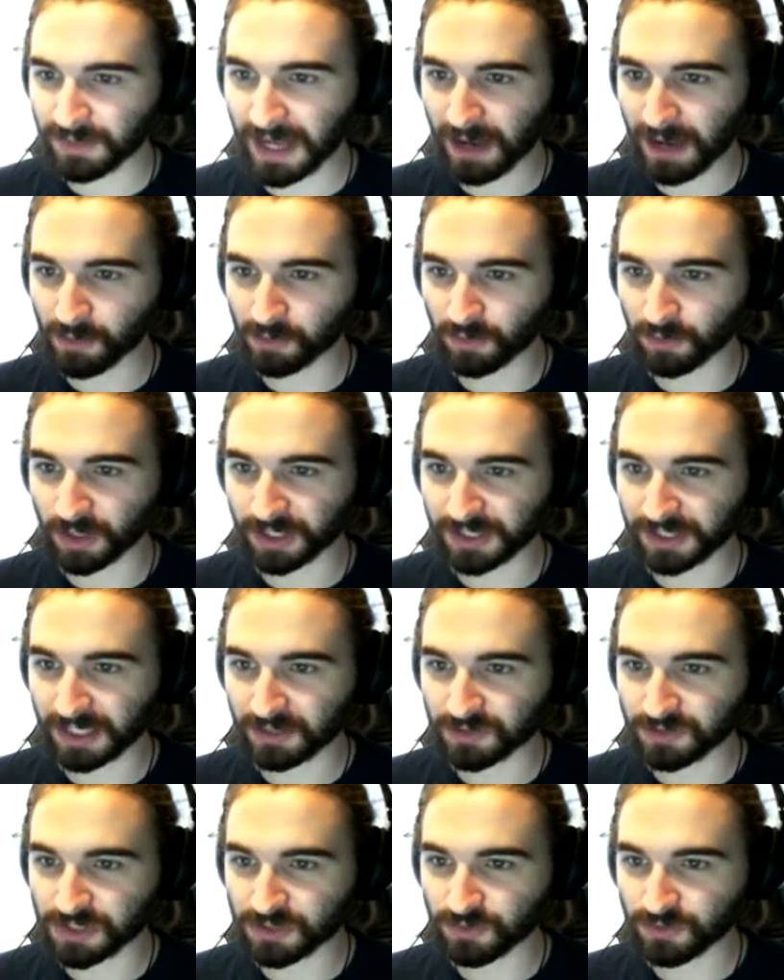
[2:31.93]
the power right
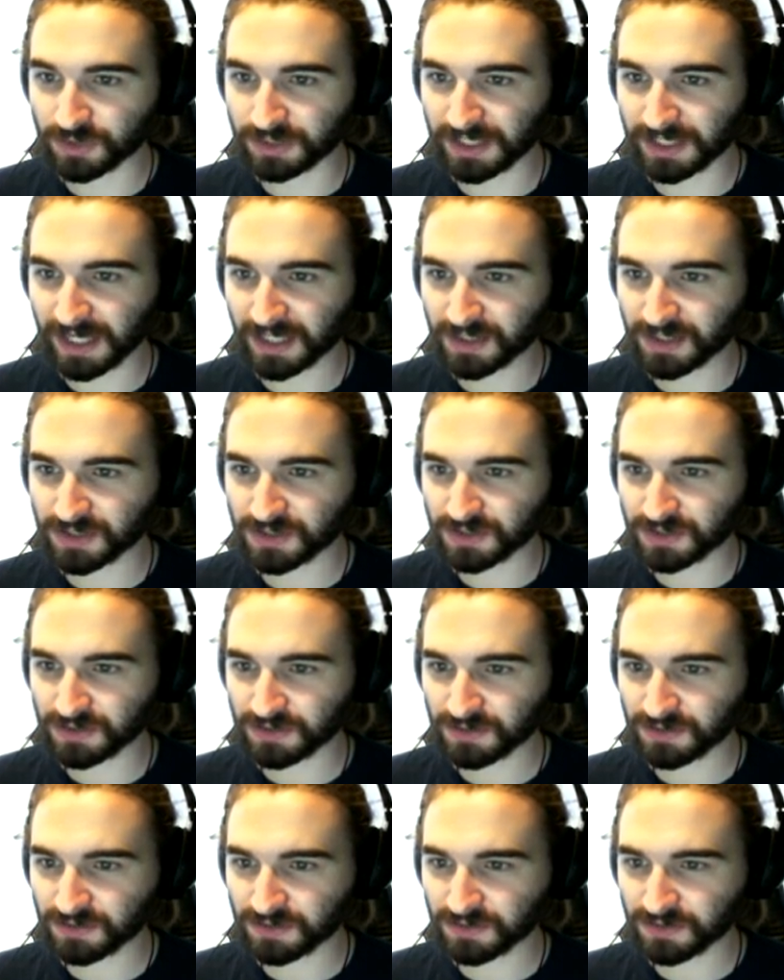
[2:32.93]
now? Do you connect?
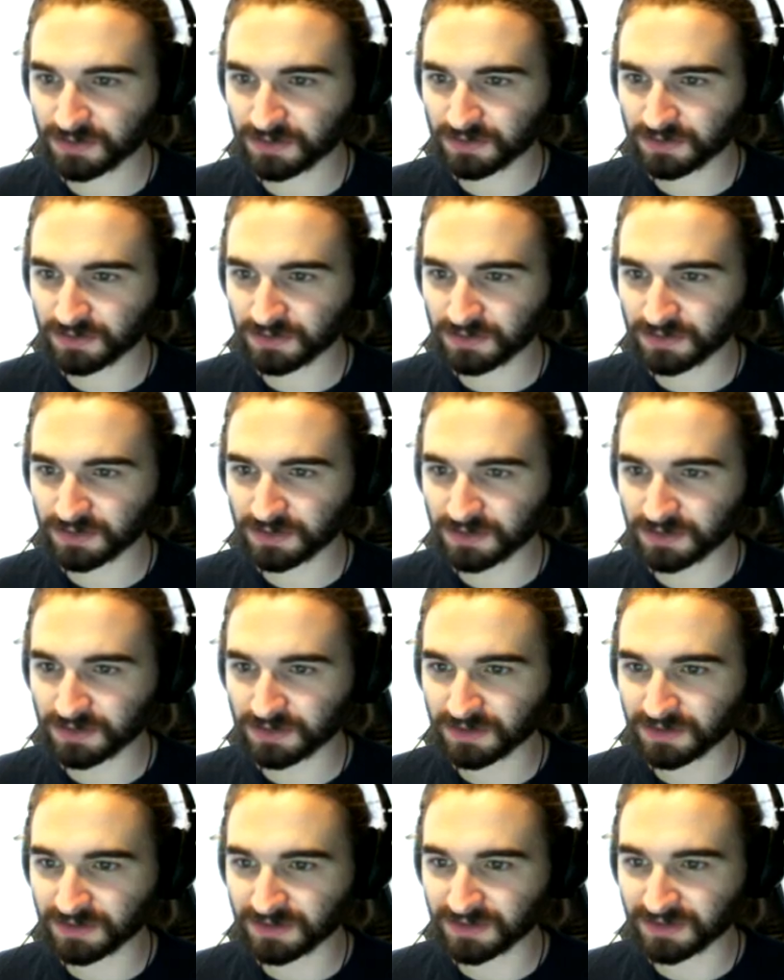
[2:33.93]

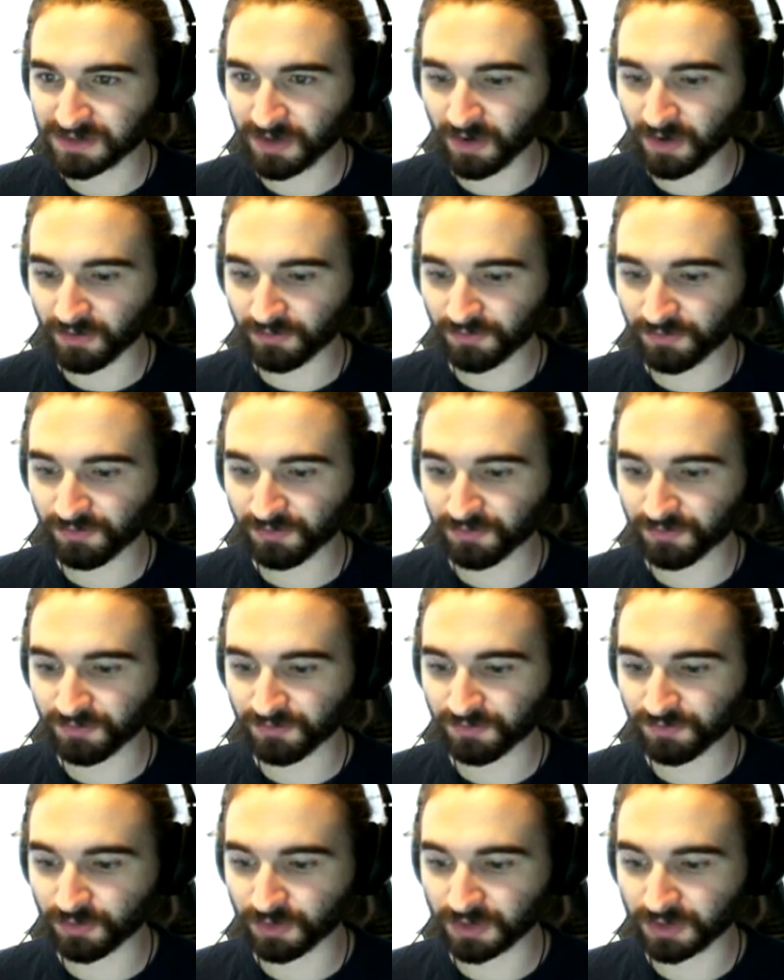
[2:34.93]
Not
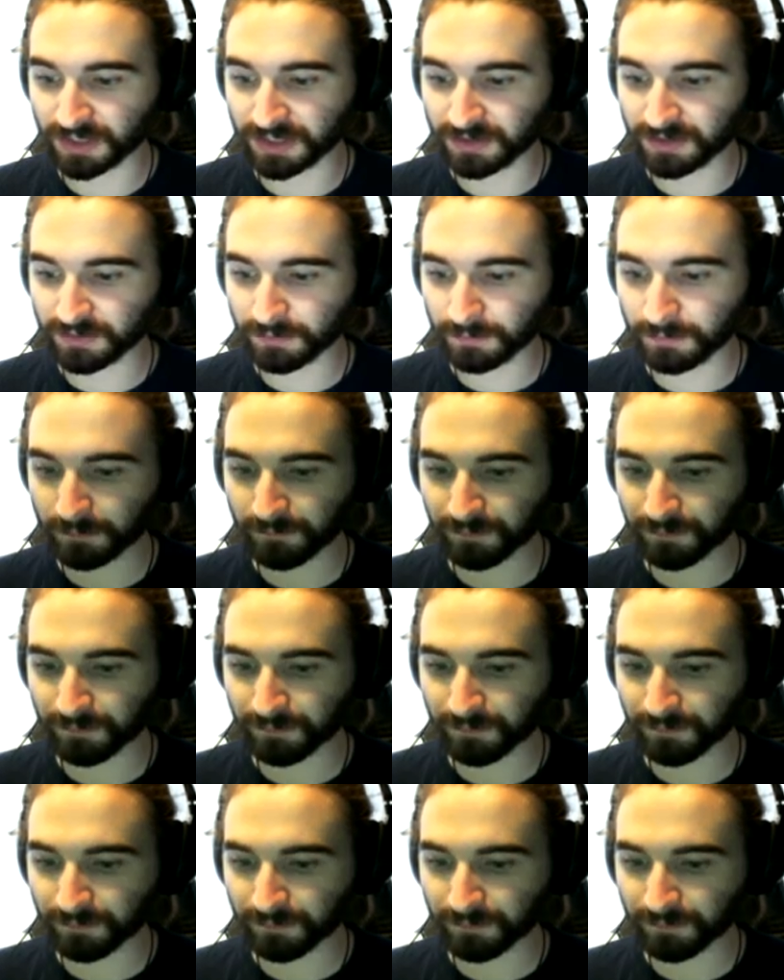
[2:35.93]
fully.